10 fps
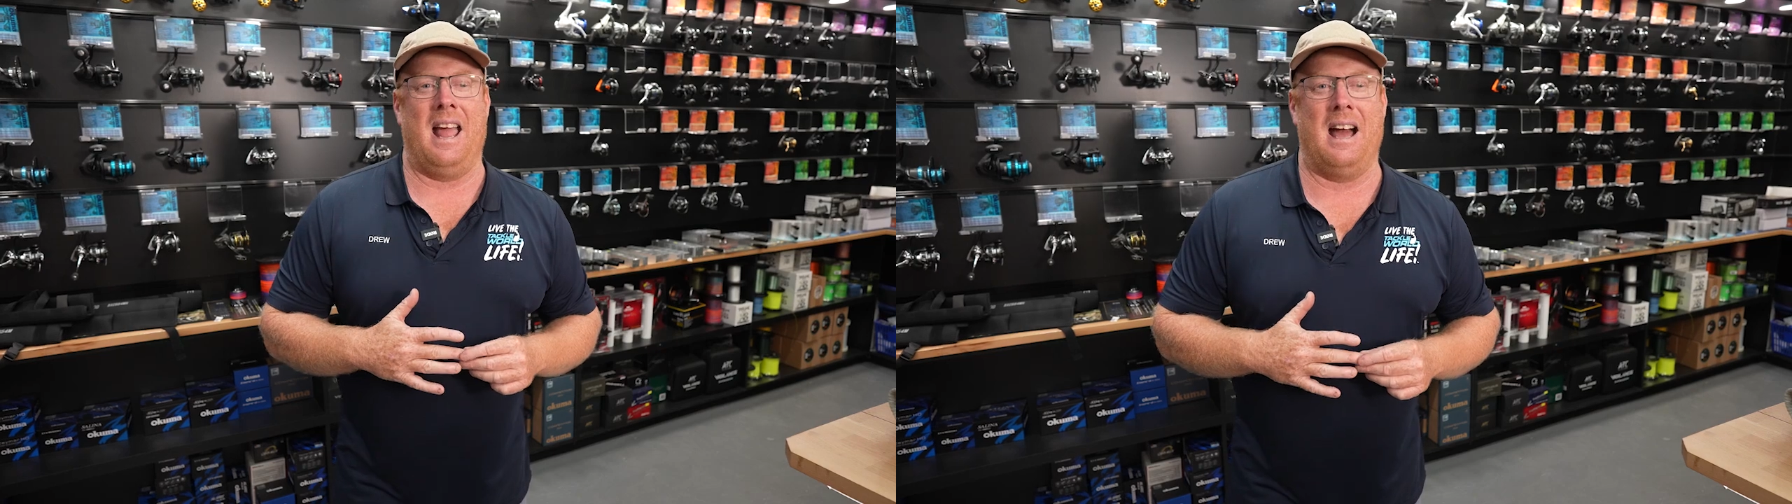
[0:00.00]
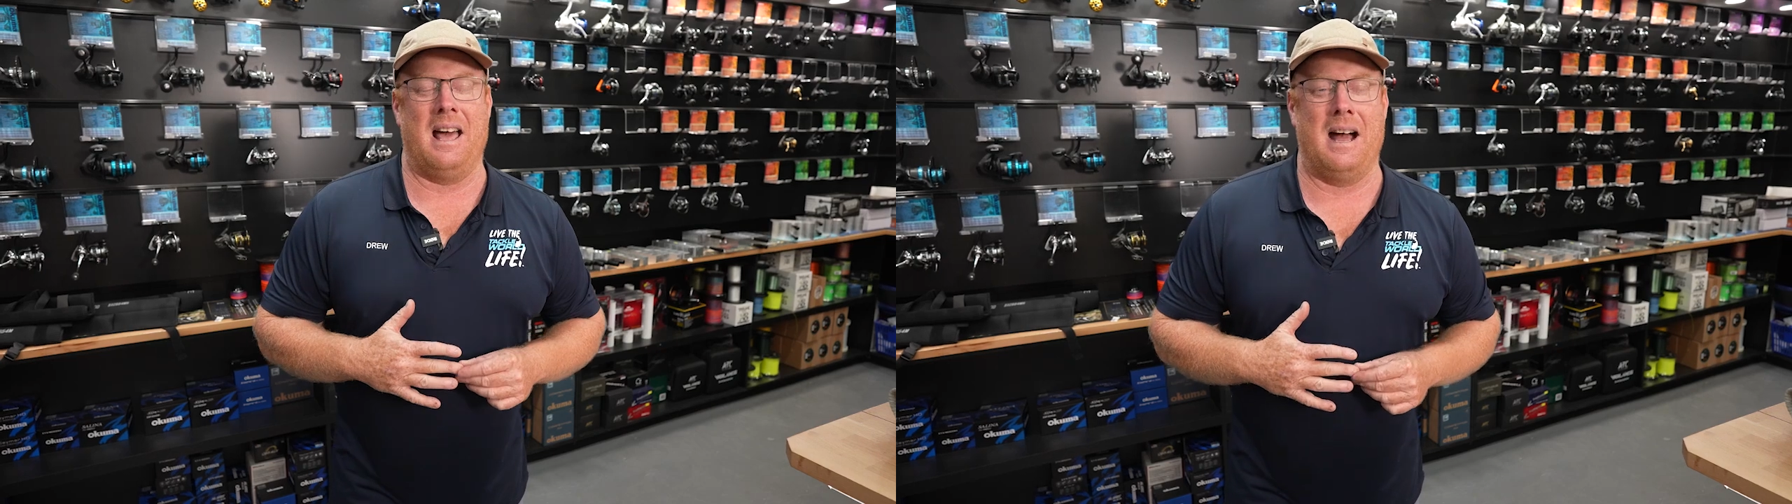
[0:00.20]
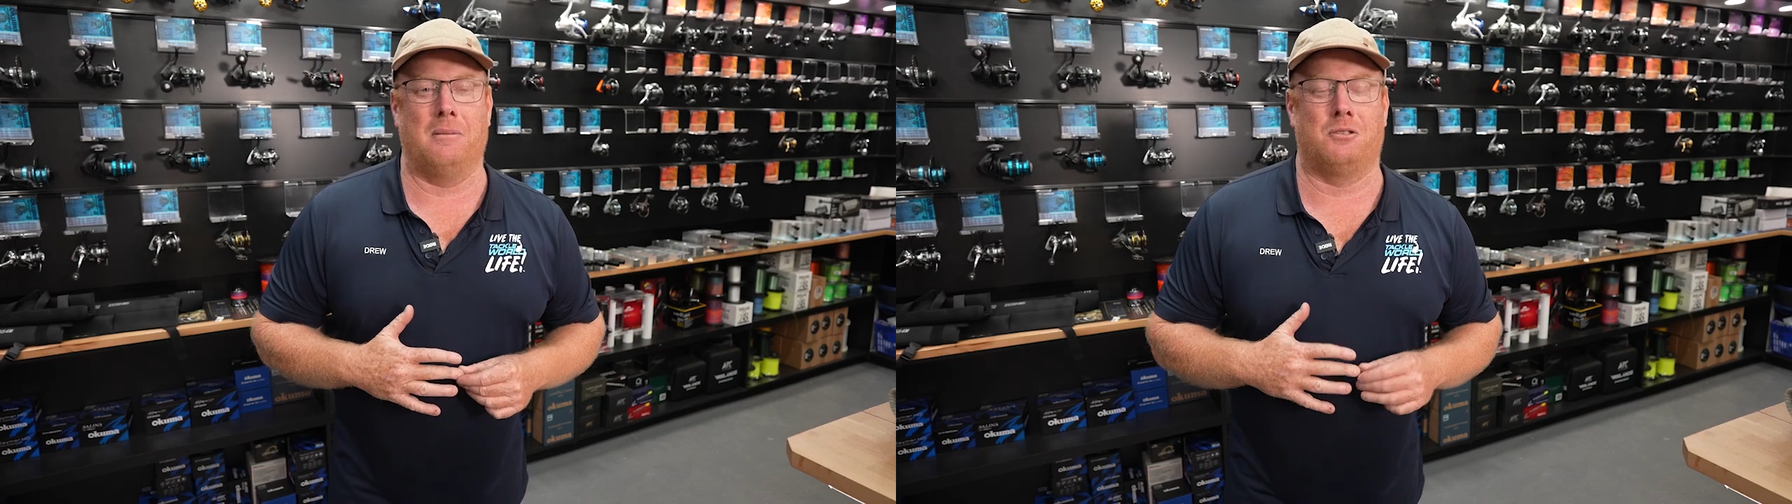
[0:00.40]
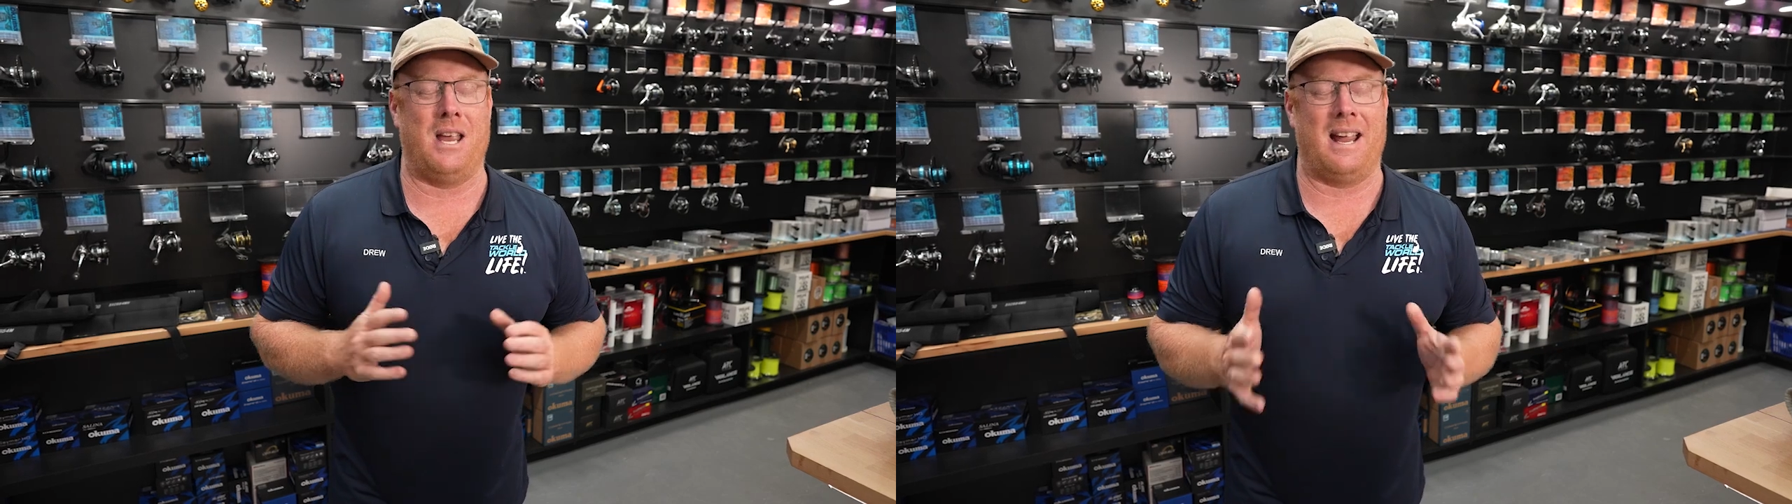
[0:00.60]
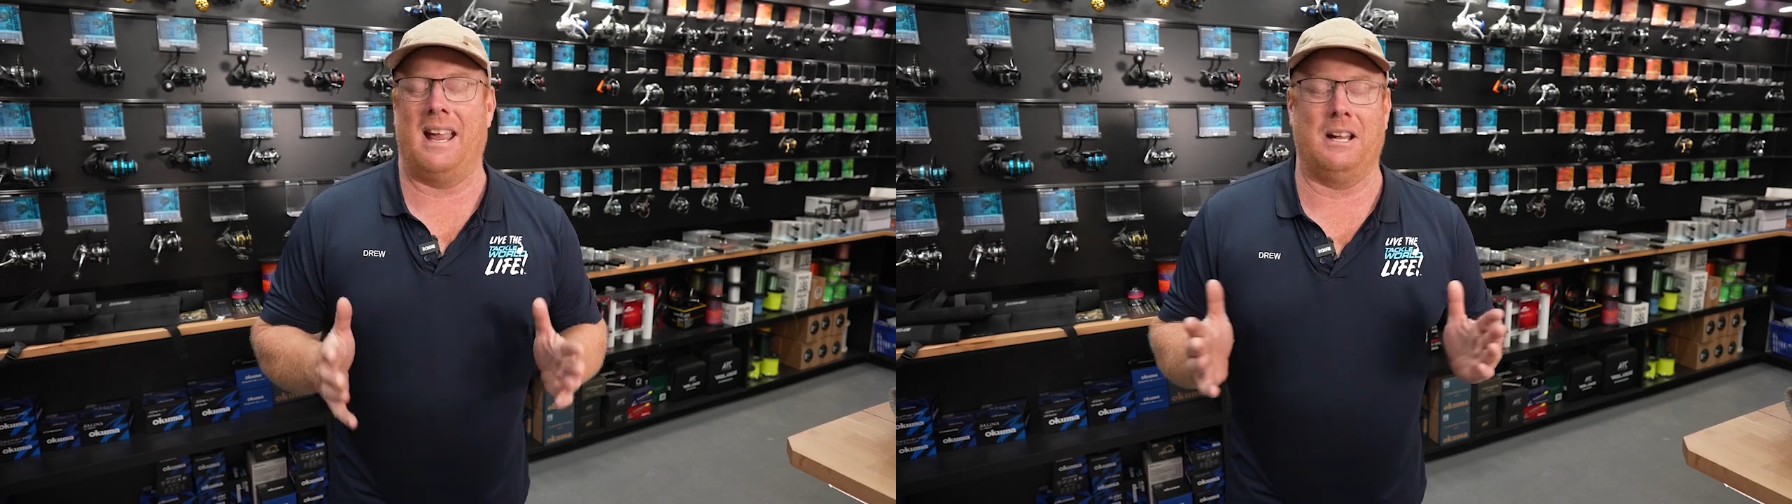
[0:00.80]
out
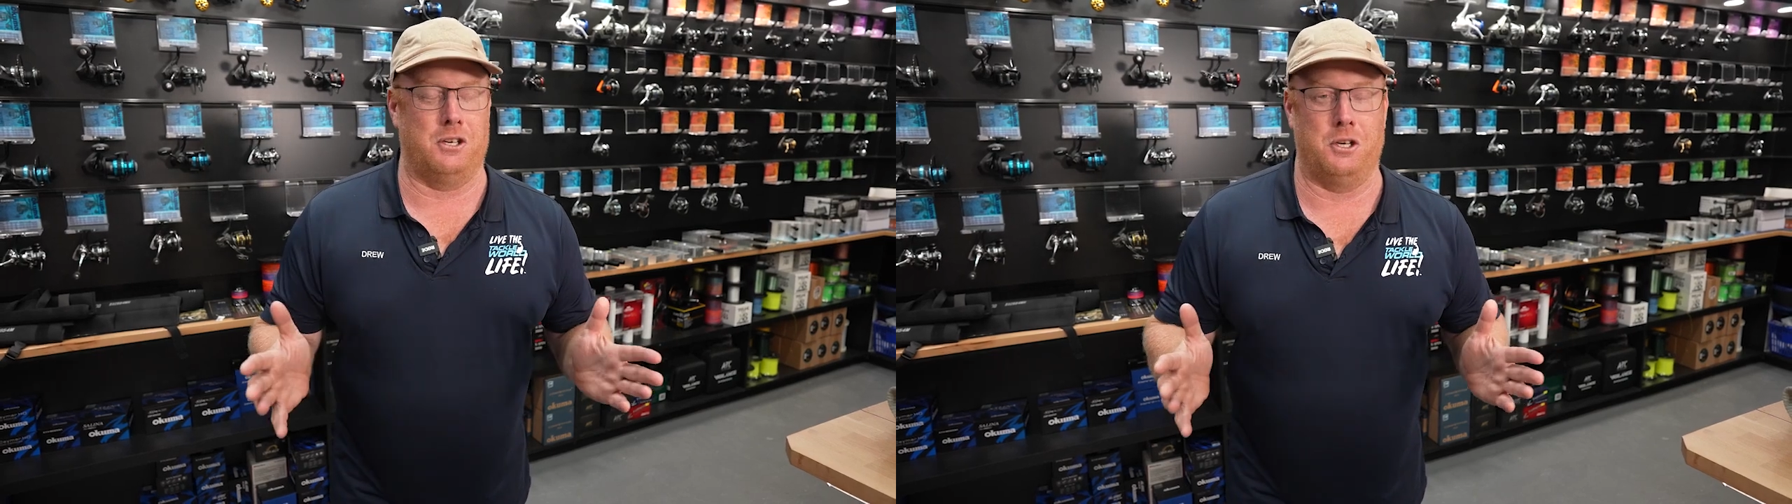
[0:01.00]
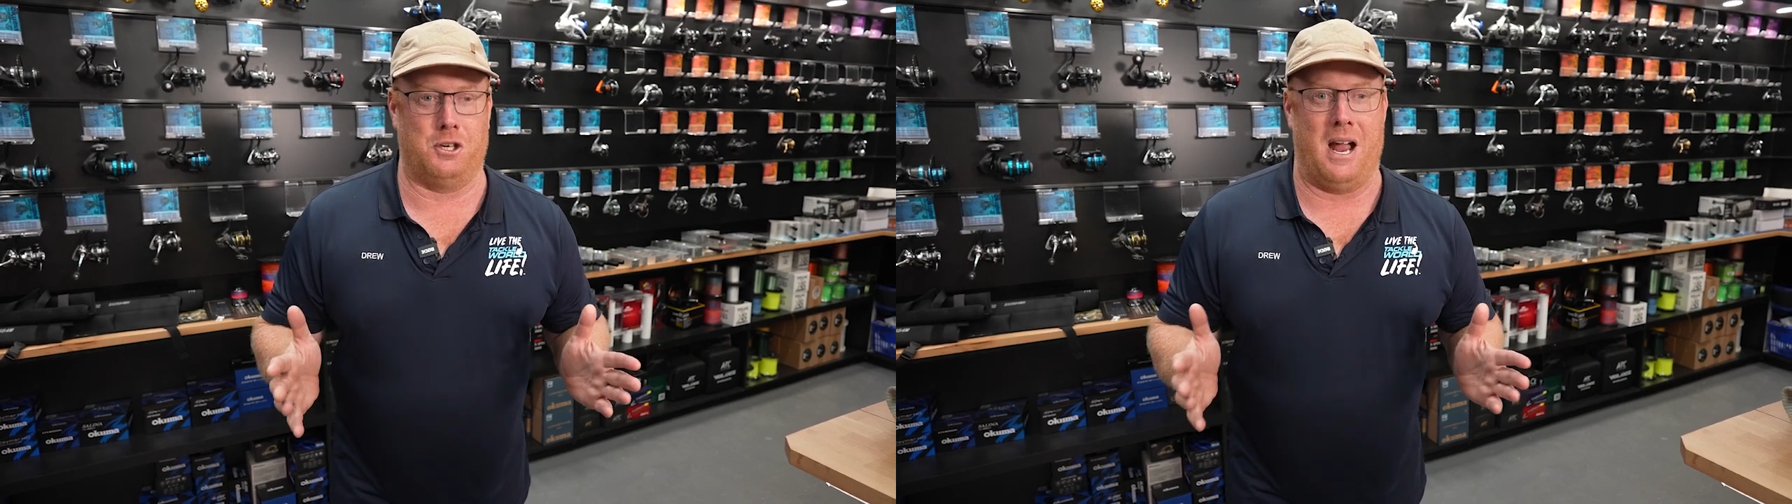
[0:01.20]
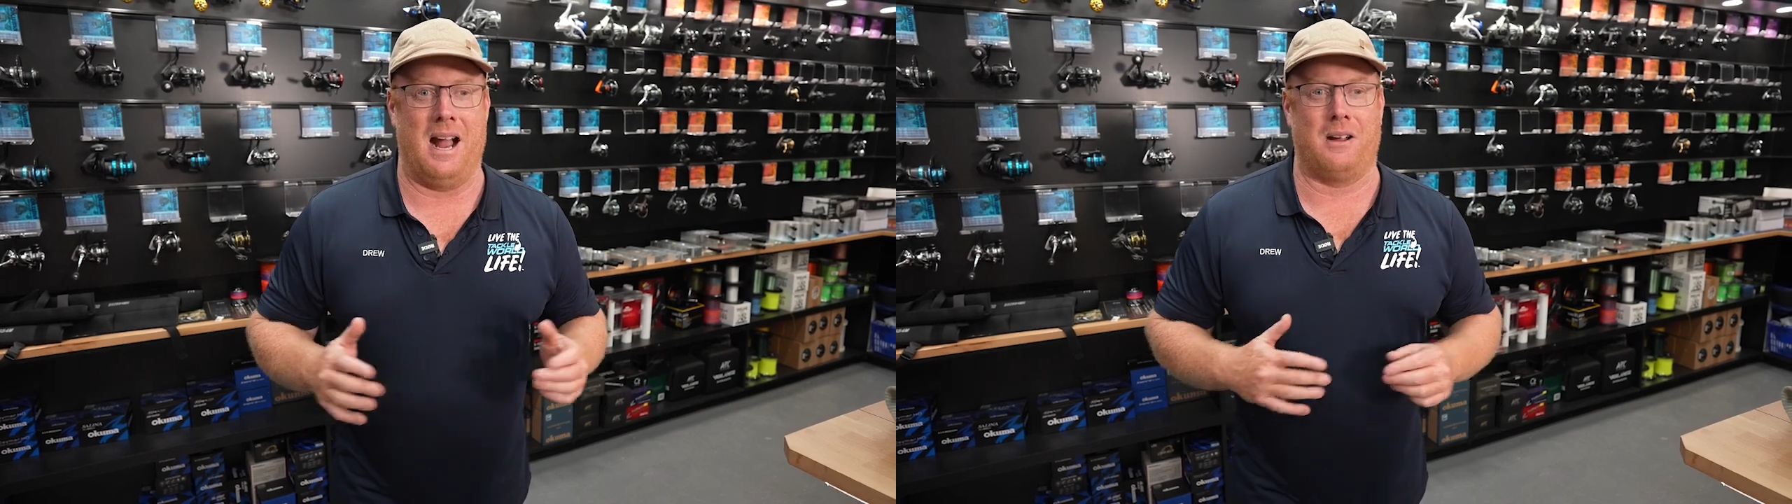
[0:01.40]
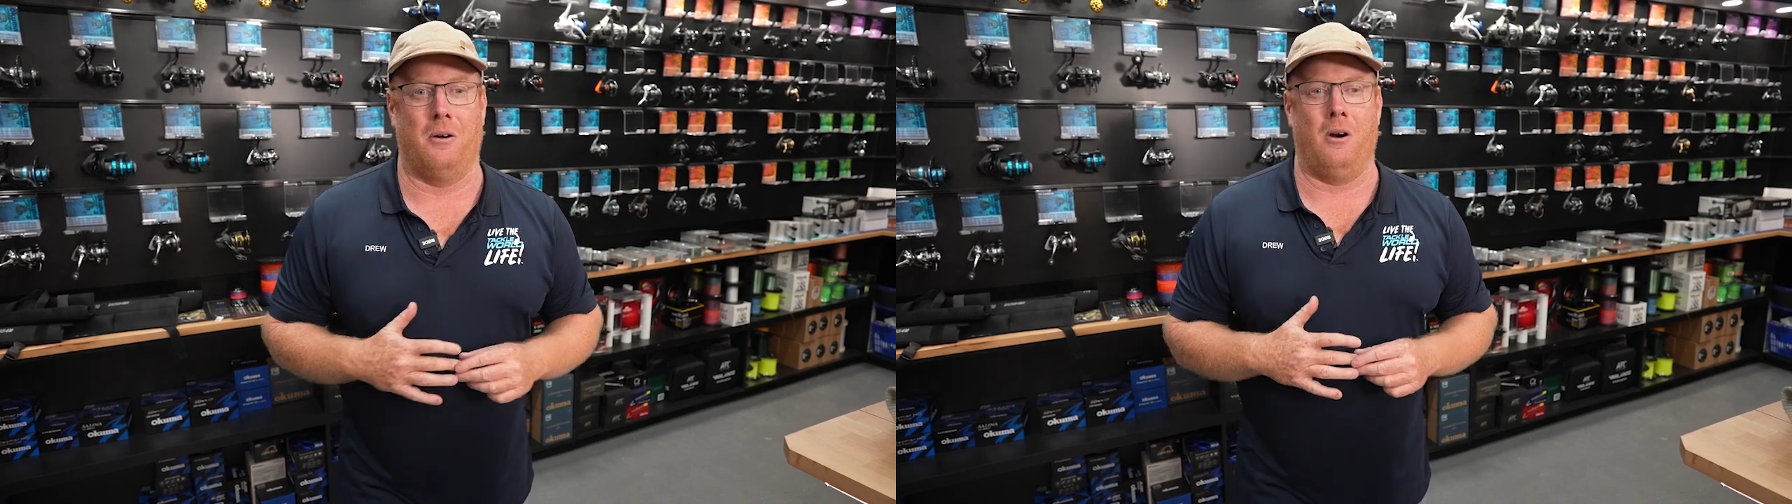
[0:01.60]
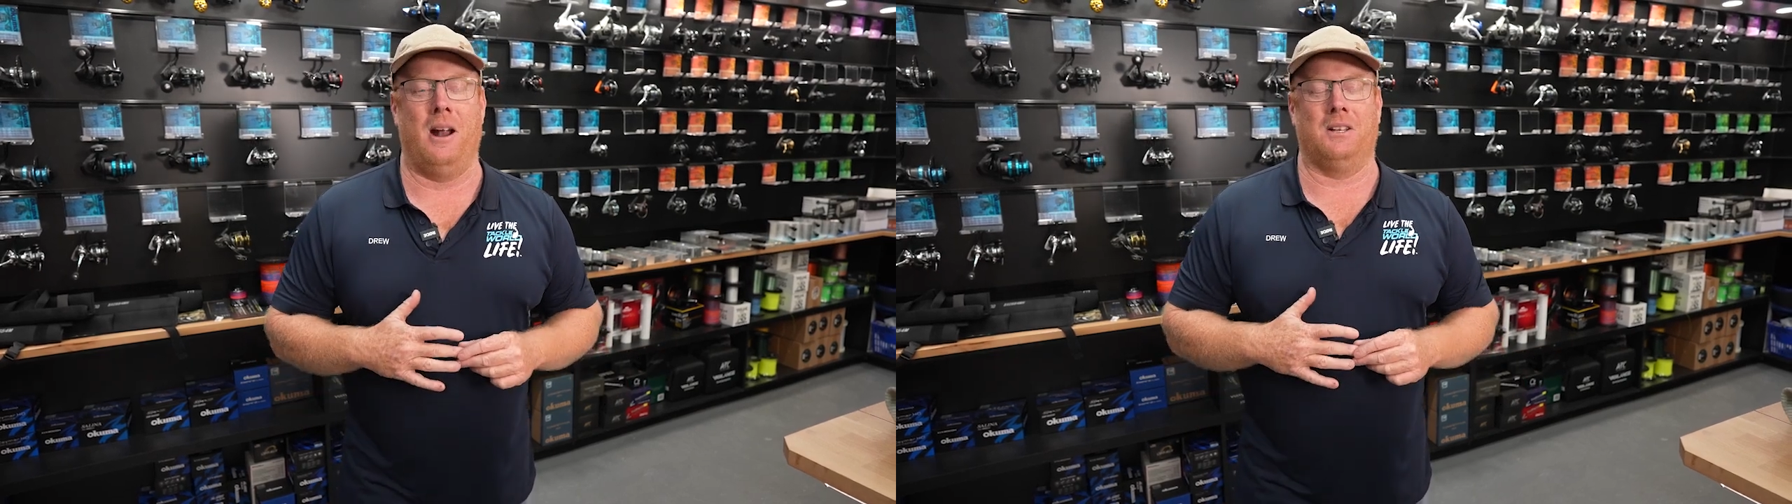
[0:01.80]
catching a shark,
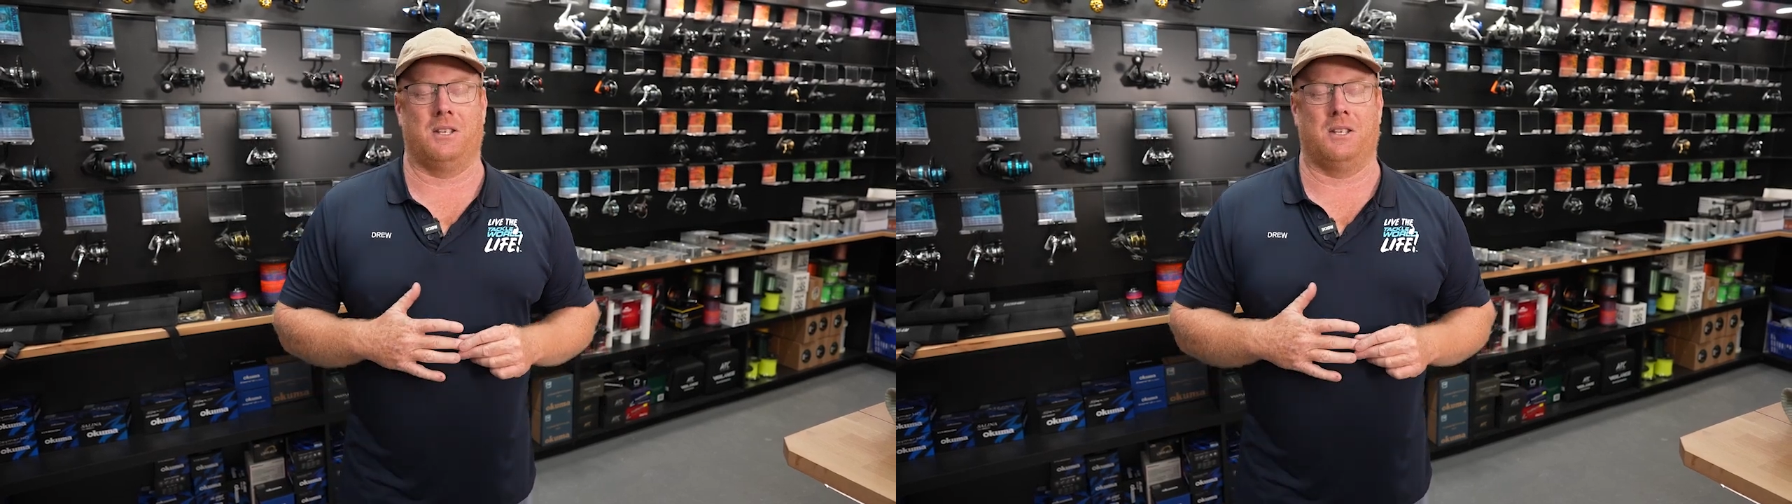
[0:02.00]
all right?